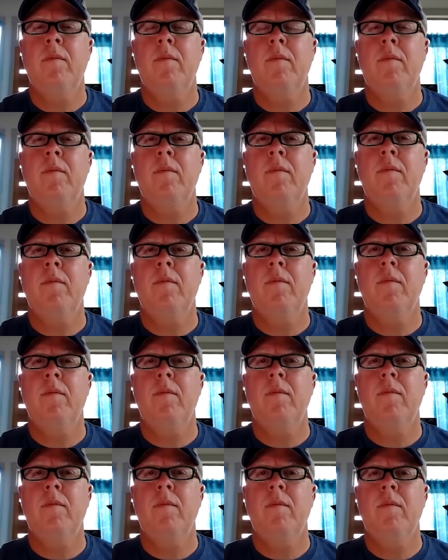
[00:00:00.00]

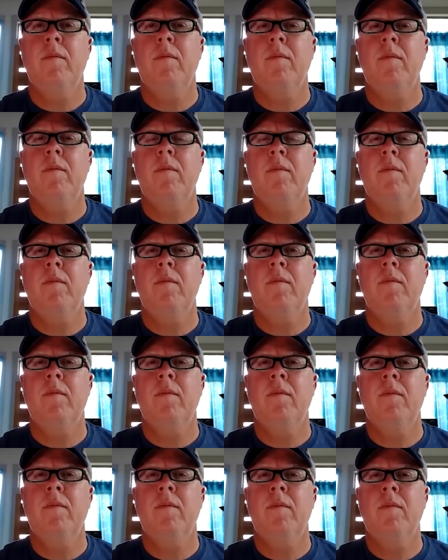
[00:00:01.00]

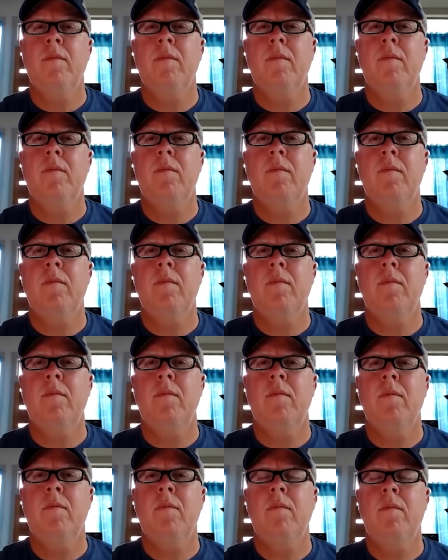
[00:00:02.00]

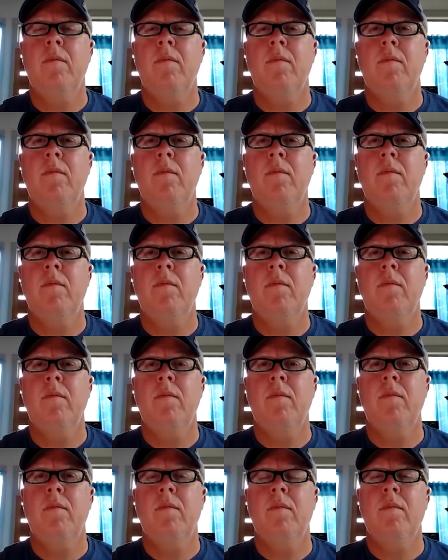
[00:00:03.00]

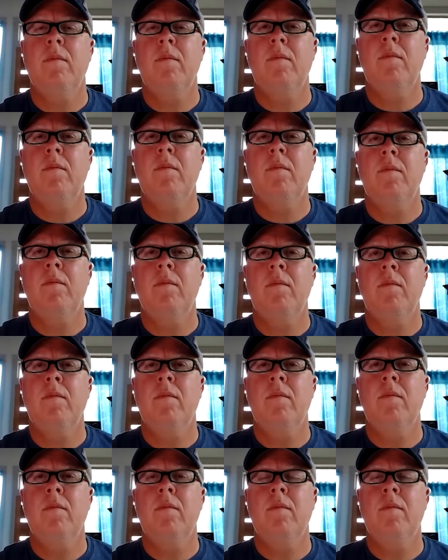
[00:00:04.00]

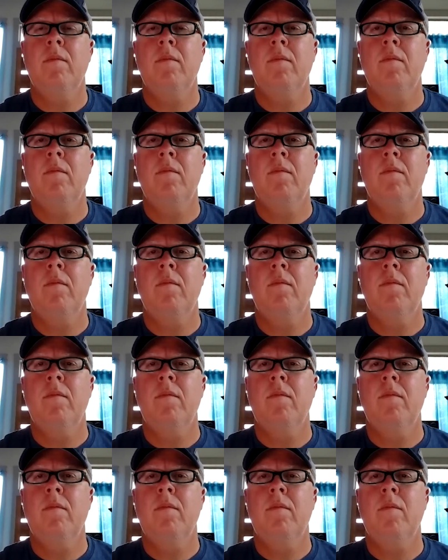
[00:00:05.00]

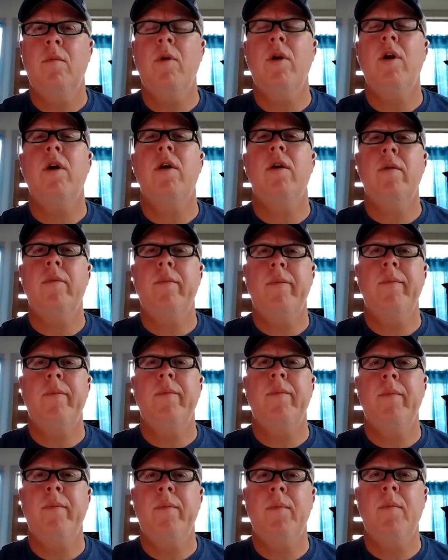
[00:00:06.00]

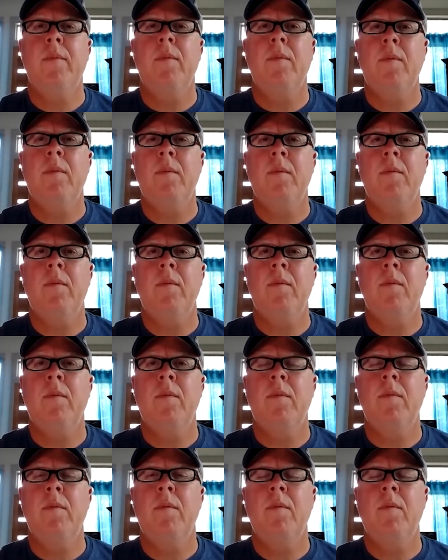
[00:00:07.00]
(not speaking)